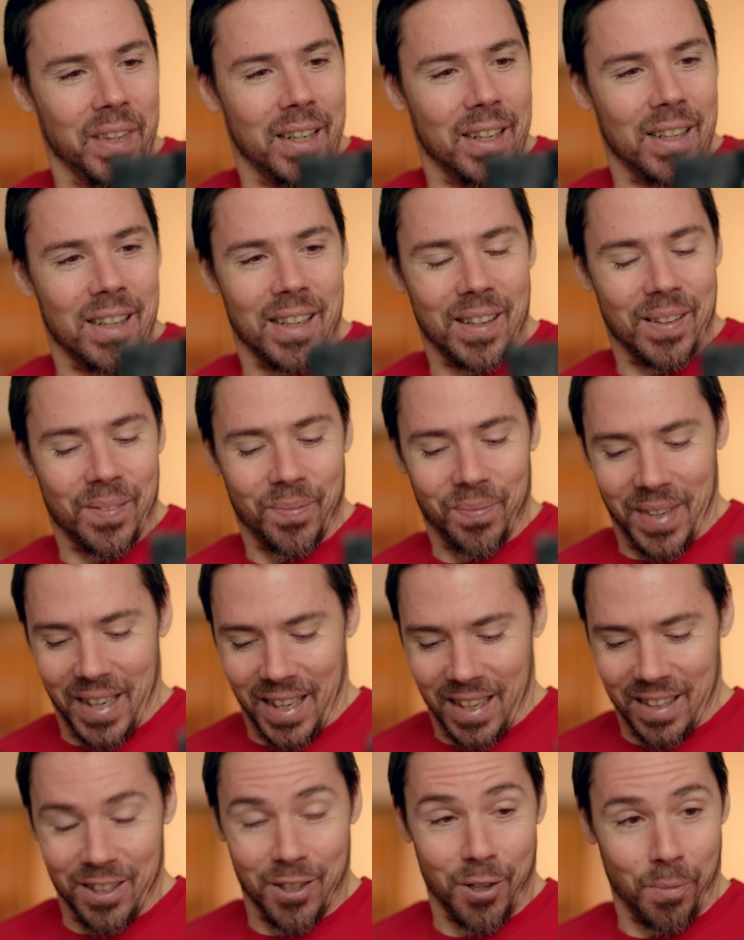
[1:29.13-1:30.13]
Oh
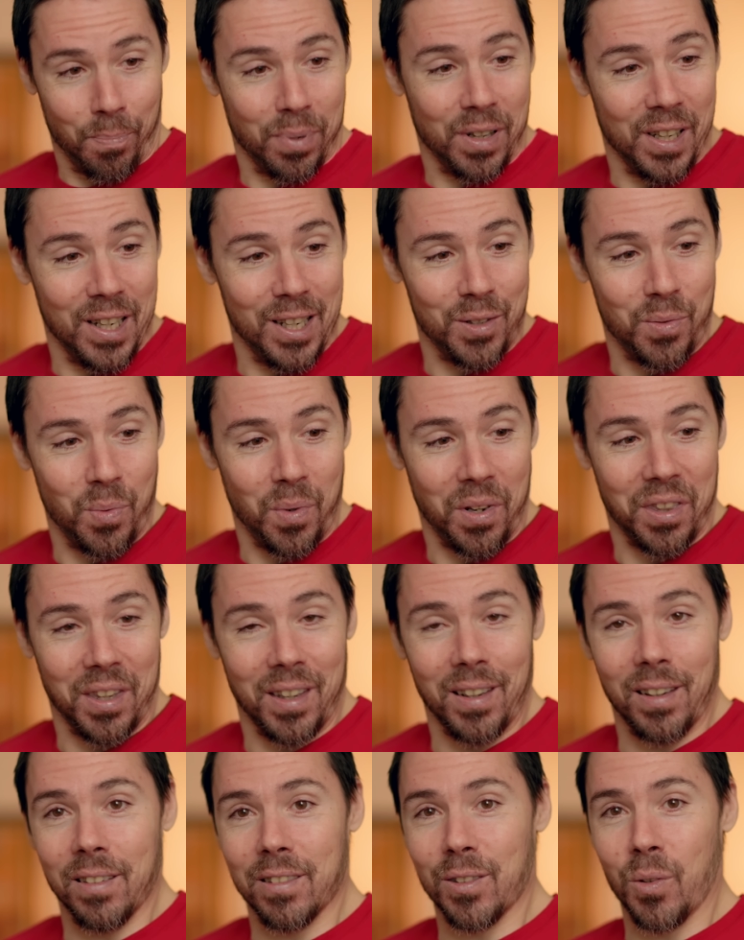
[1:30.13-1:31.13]
man, you're pleased with
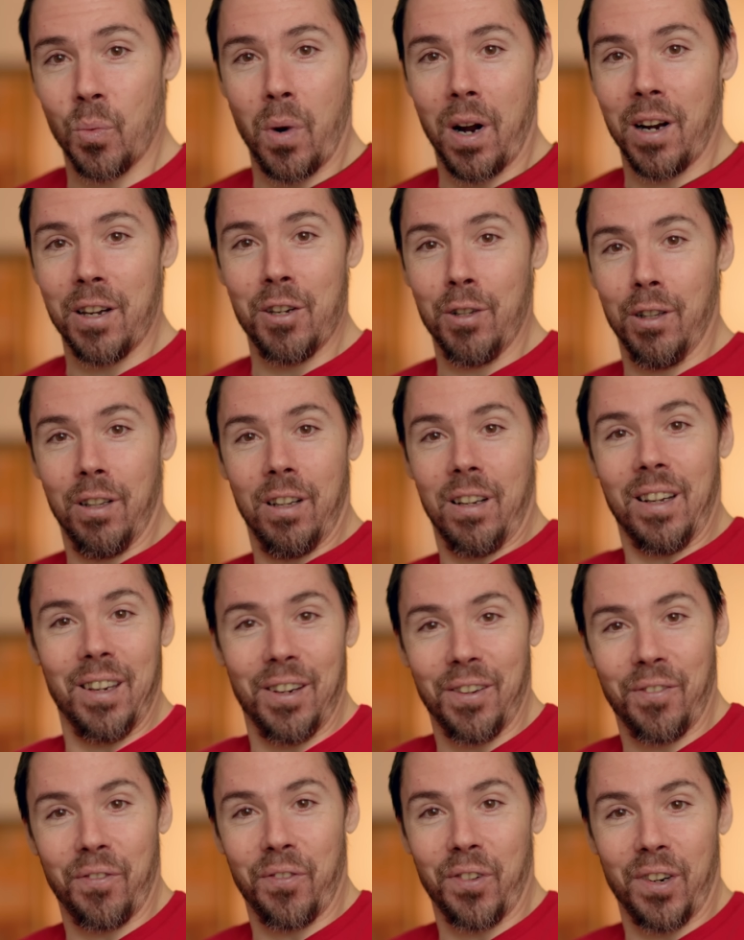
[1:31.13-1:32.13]
it? So why are you
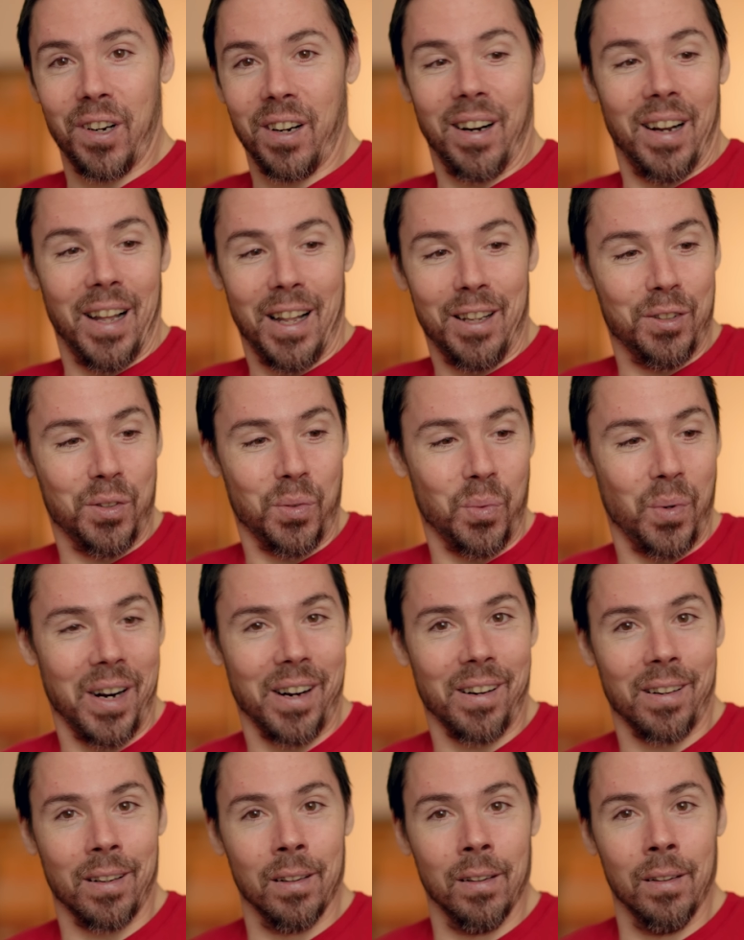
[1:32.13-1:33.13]
looking for
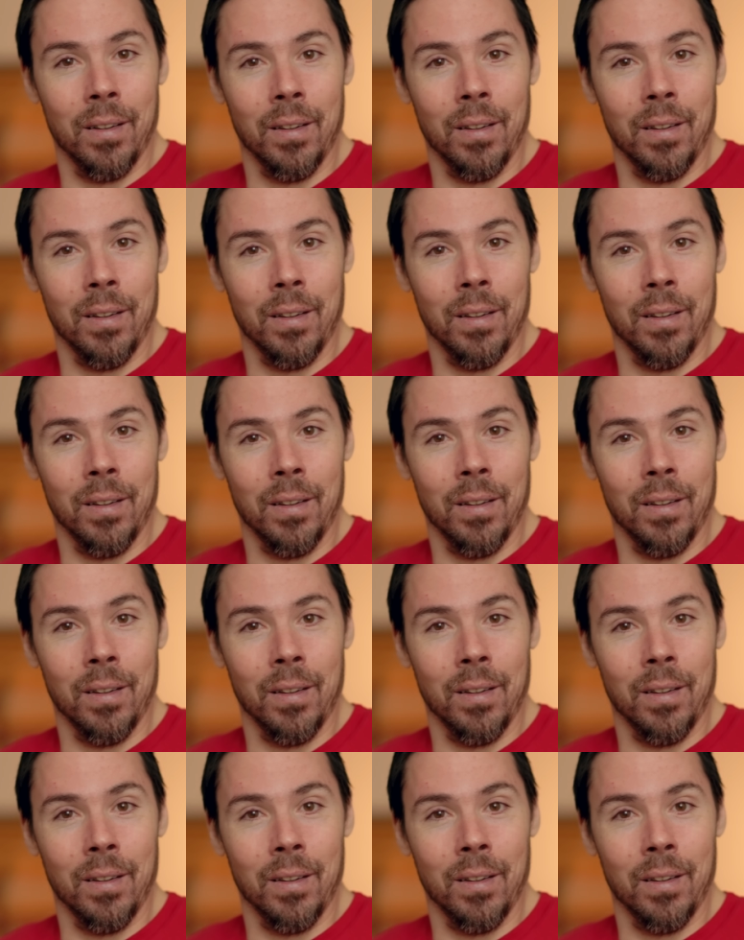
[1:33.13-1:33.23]
elsewhere?